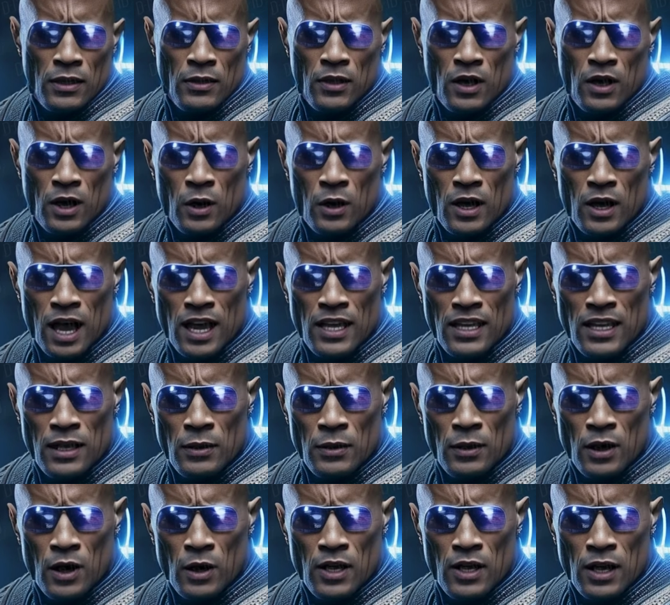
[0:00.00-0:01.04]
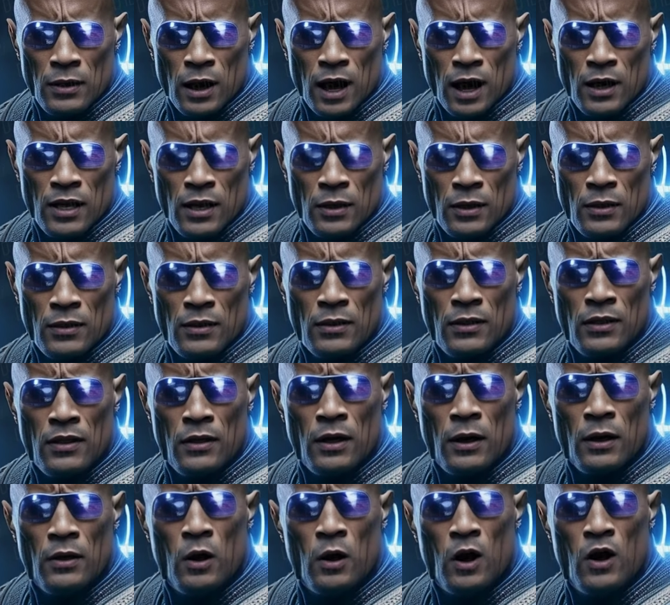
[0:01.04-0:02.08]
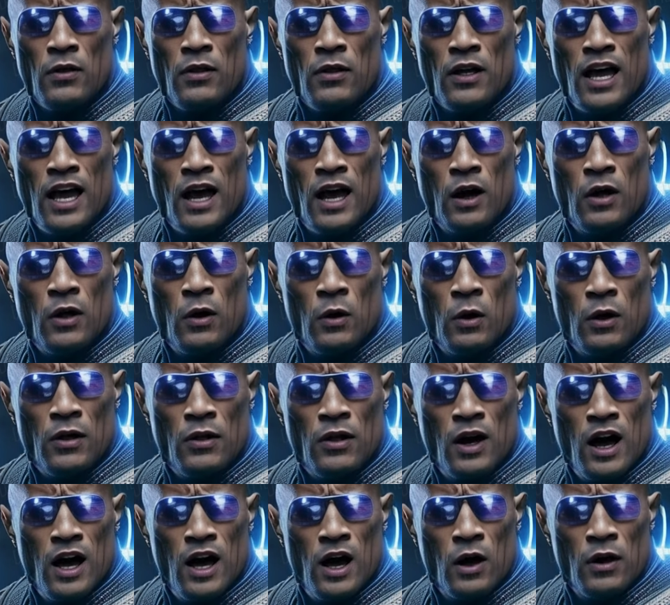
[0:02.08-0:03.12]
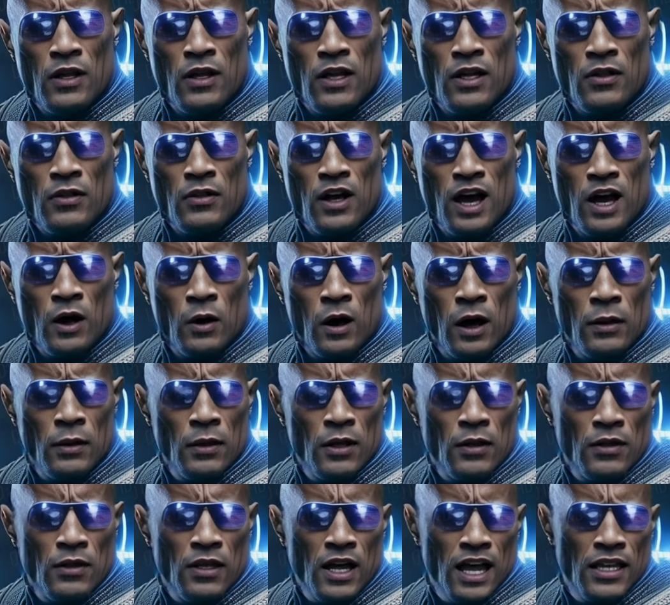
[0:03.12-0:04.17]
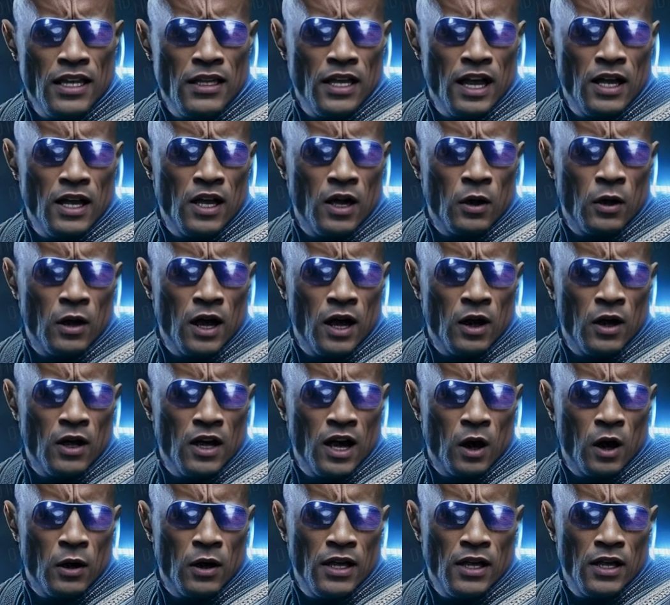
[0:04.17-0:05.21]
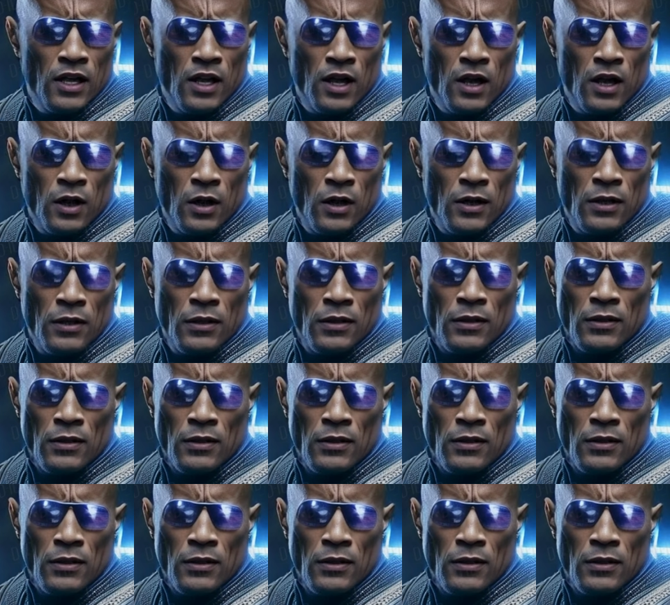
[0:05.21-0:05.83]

For you to get some news about them, more videos will follow as to follow-ups of things they're doing or going to do.